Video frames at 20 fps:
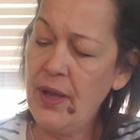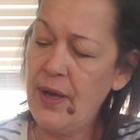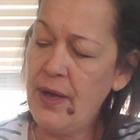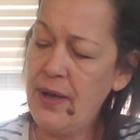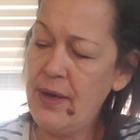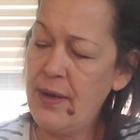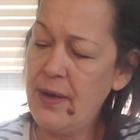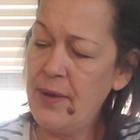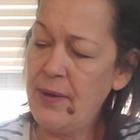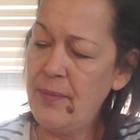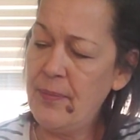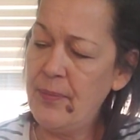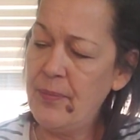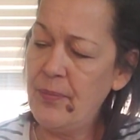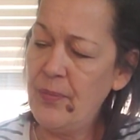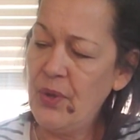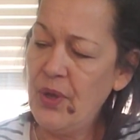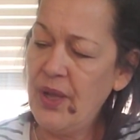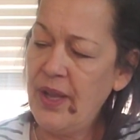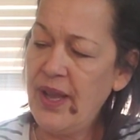Um,
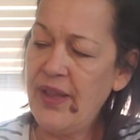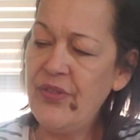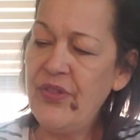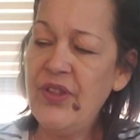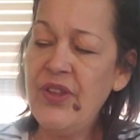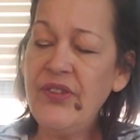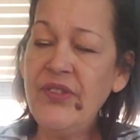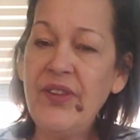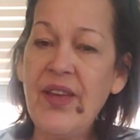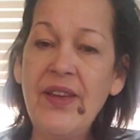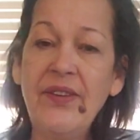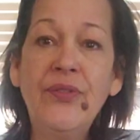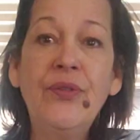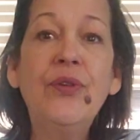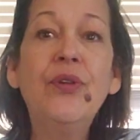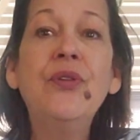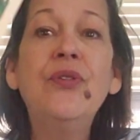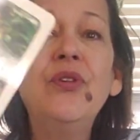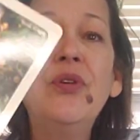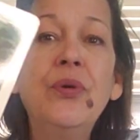and this has
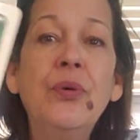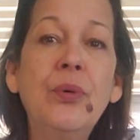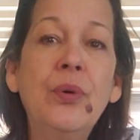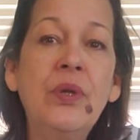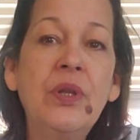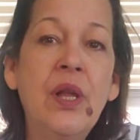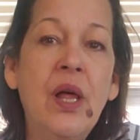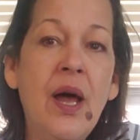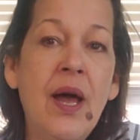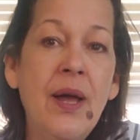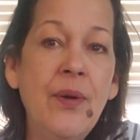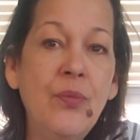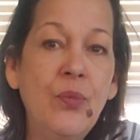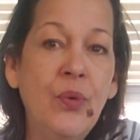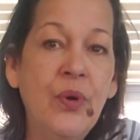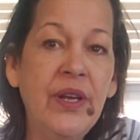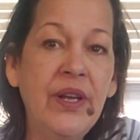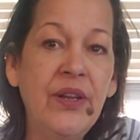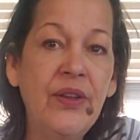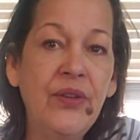to do a lot
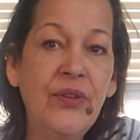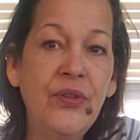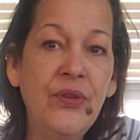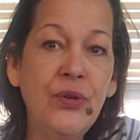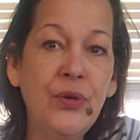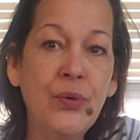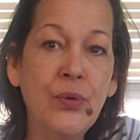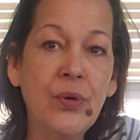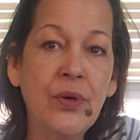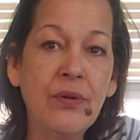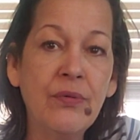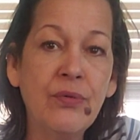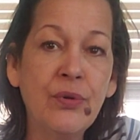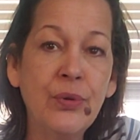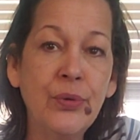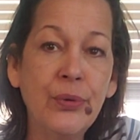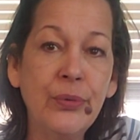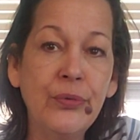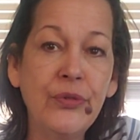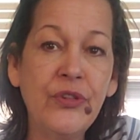with your
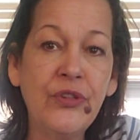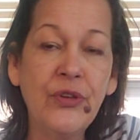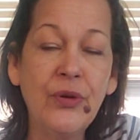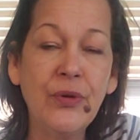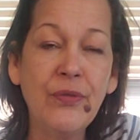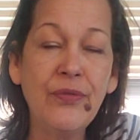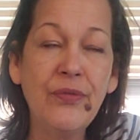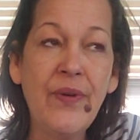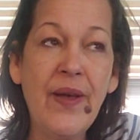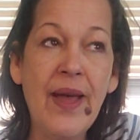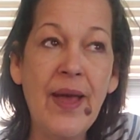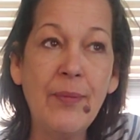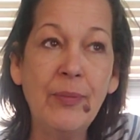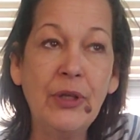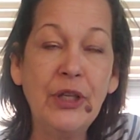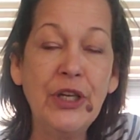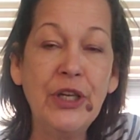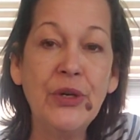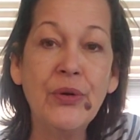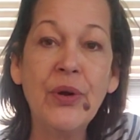roots, your
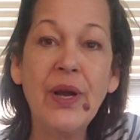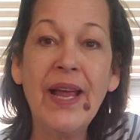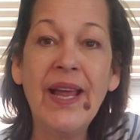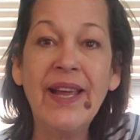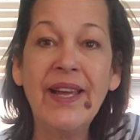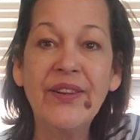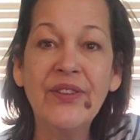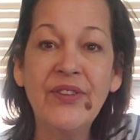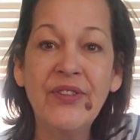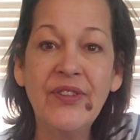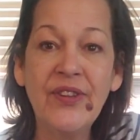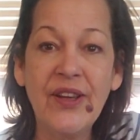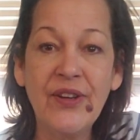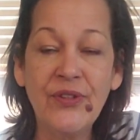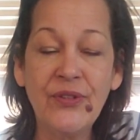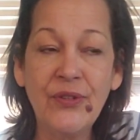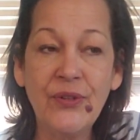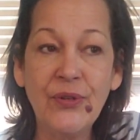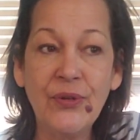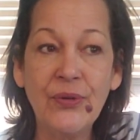family, your
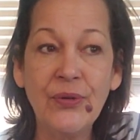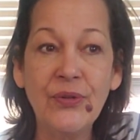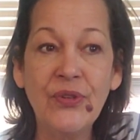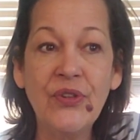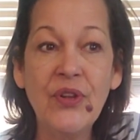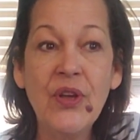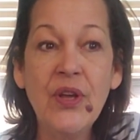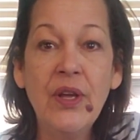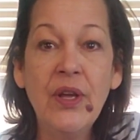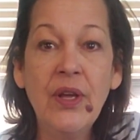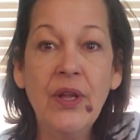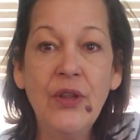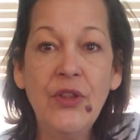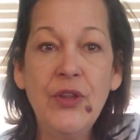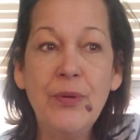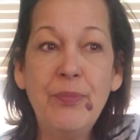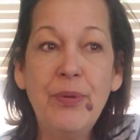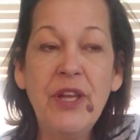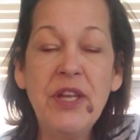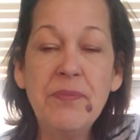ancestors,
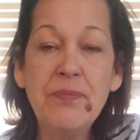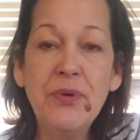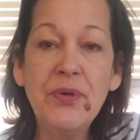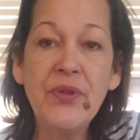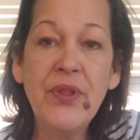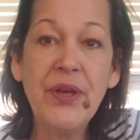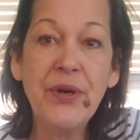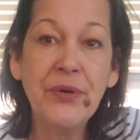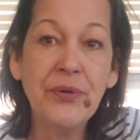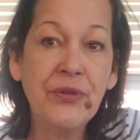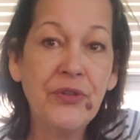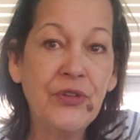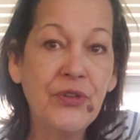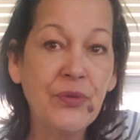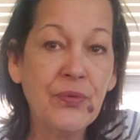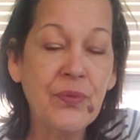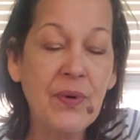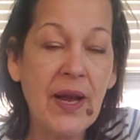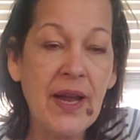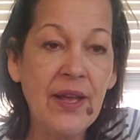the people that are
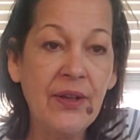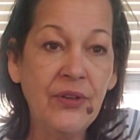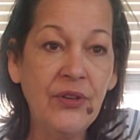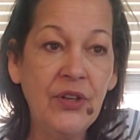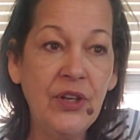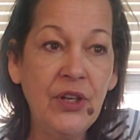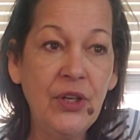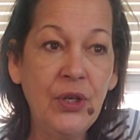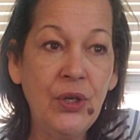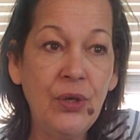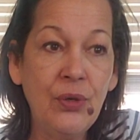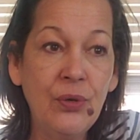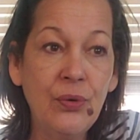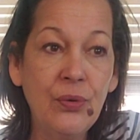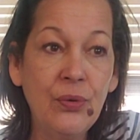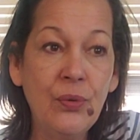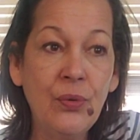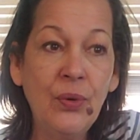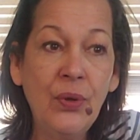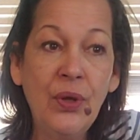surrounding
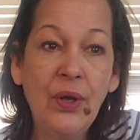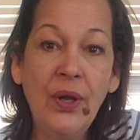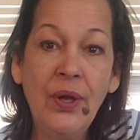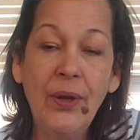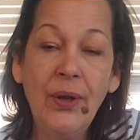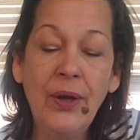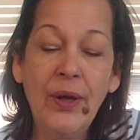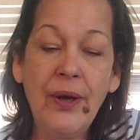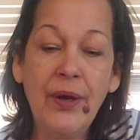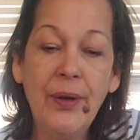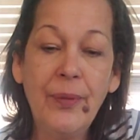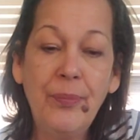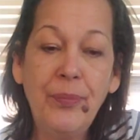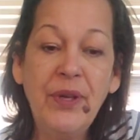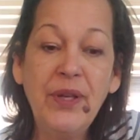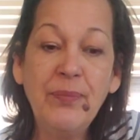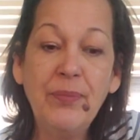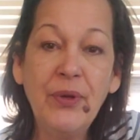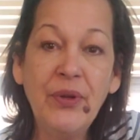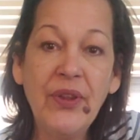you, uh,
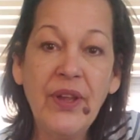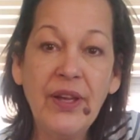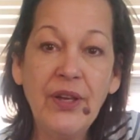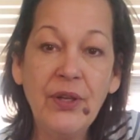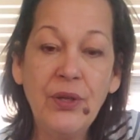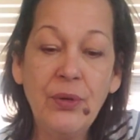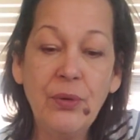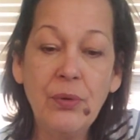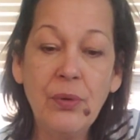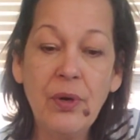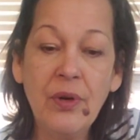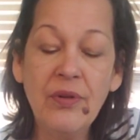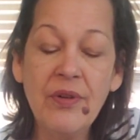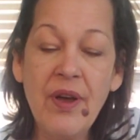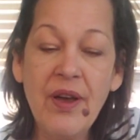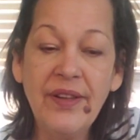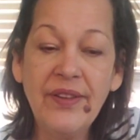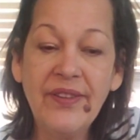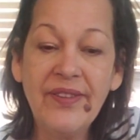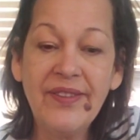people that you are
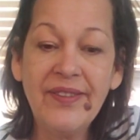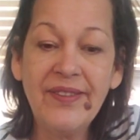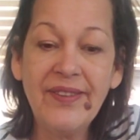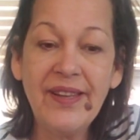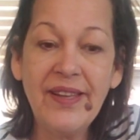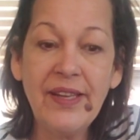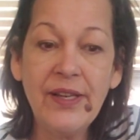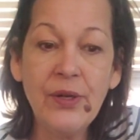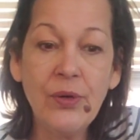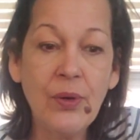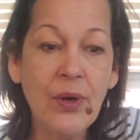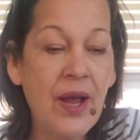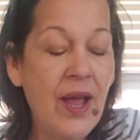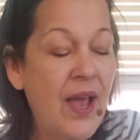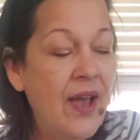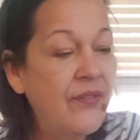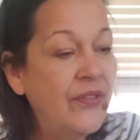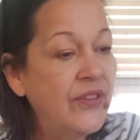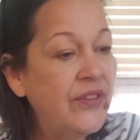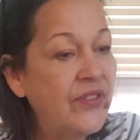not seeing or
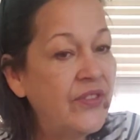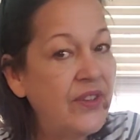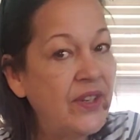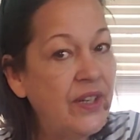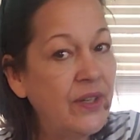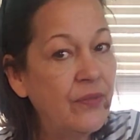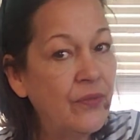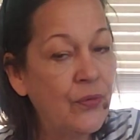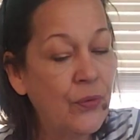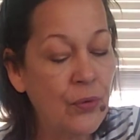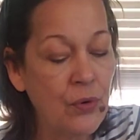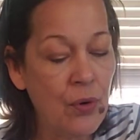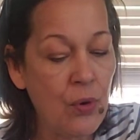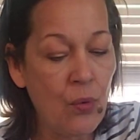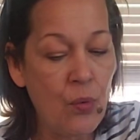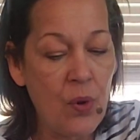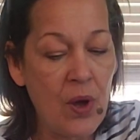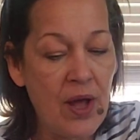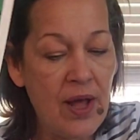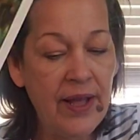haven't seen for a
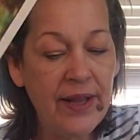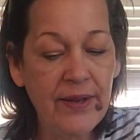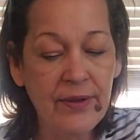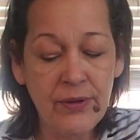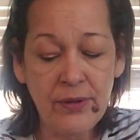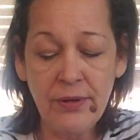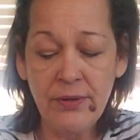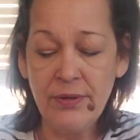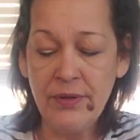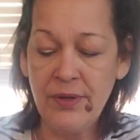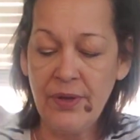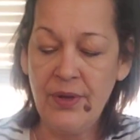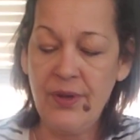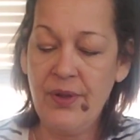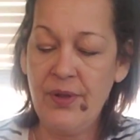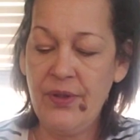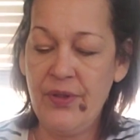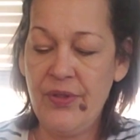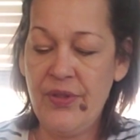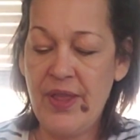while
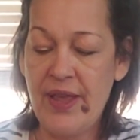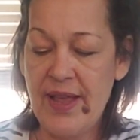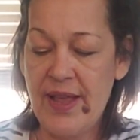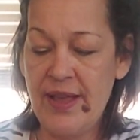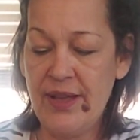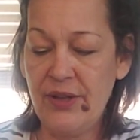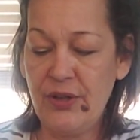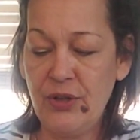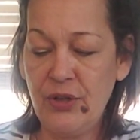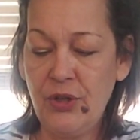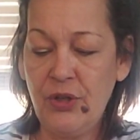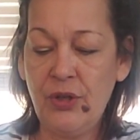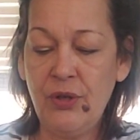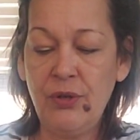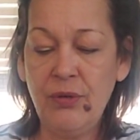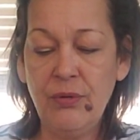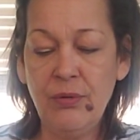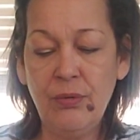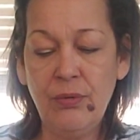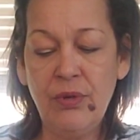that
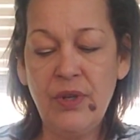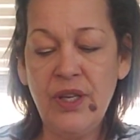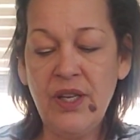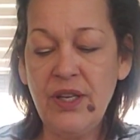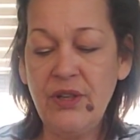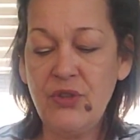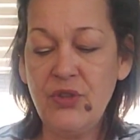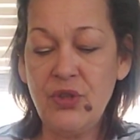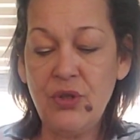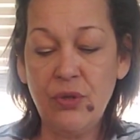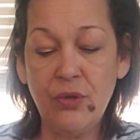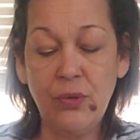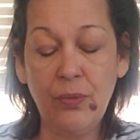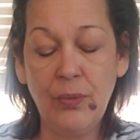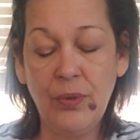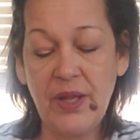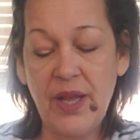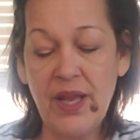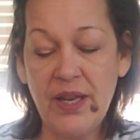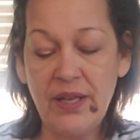you need
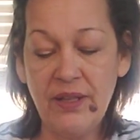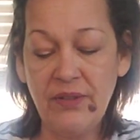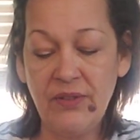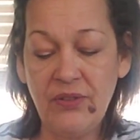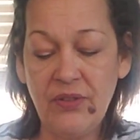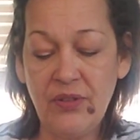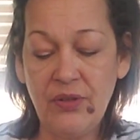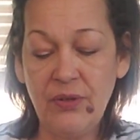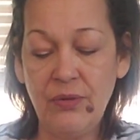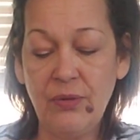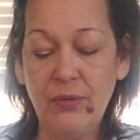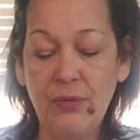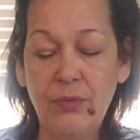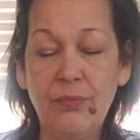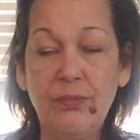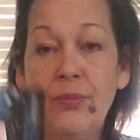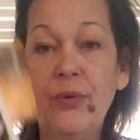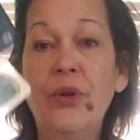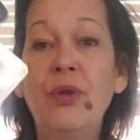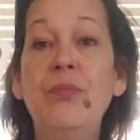to get into
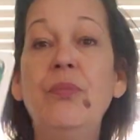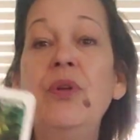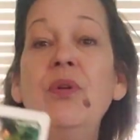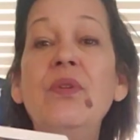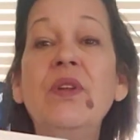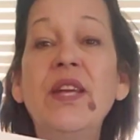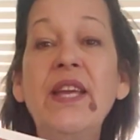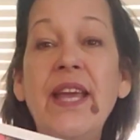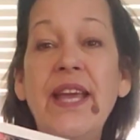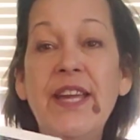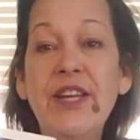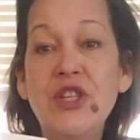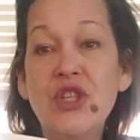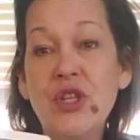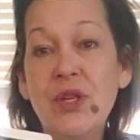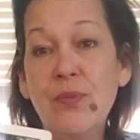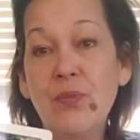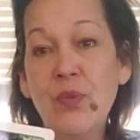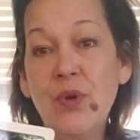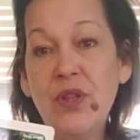
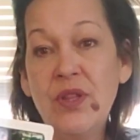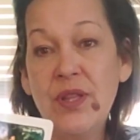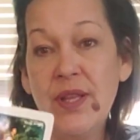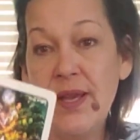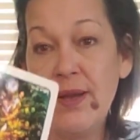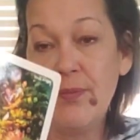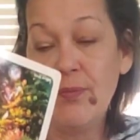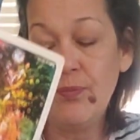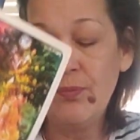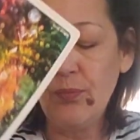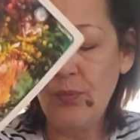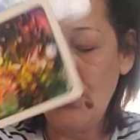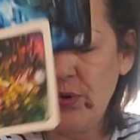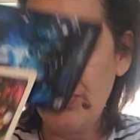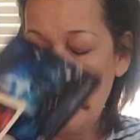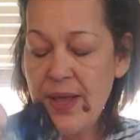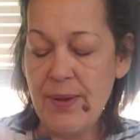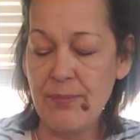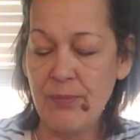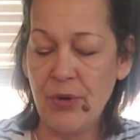communication with them with
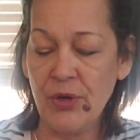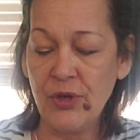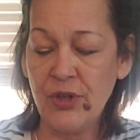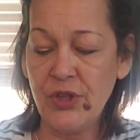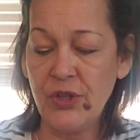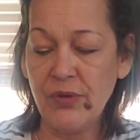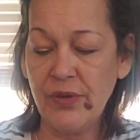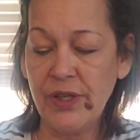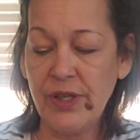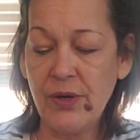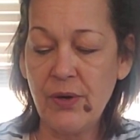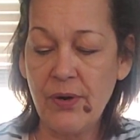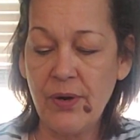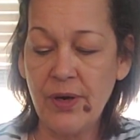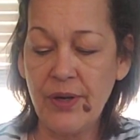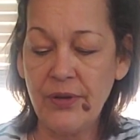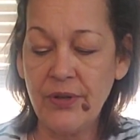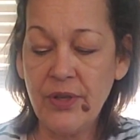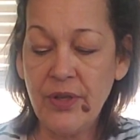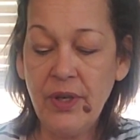that Mercury
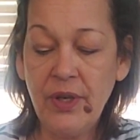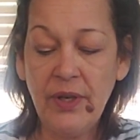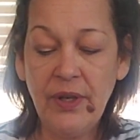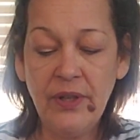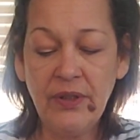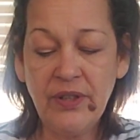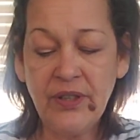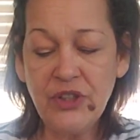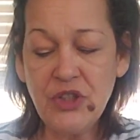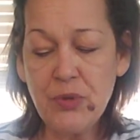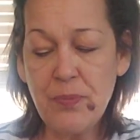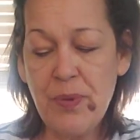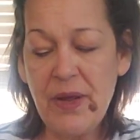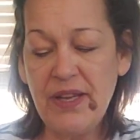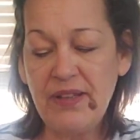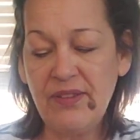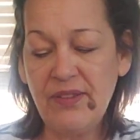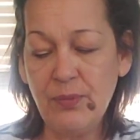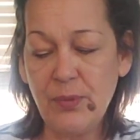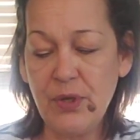card. Touch
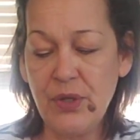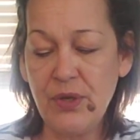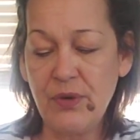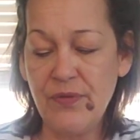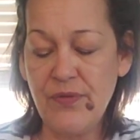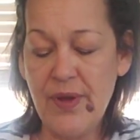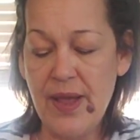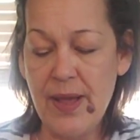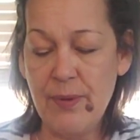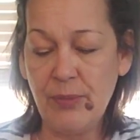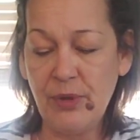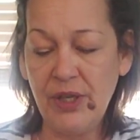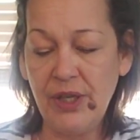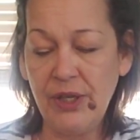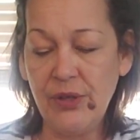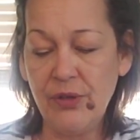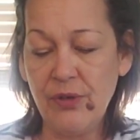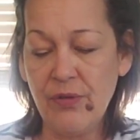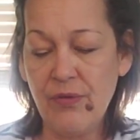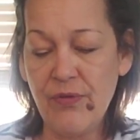base with your family
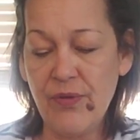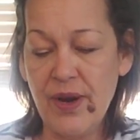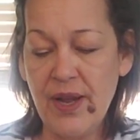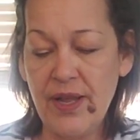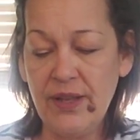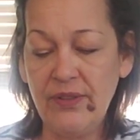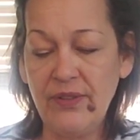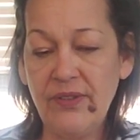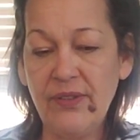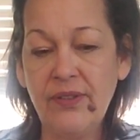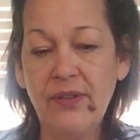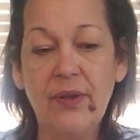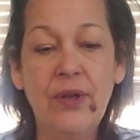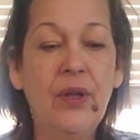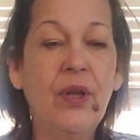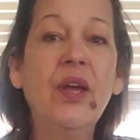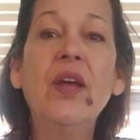and your friends.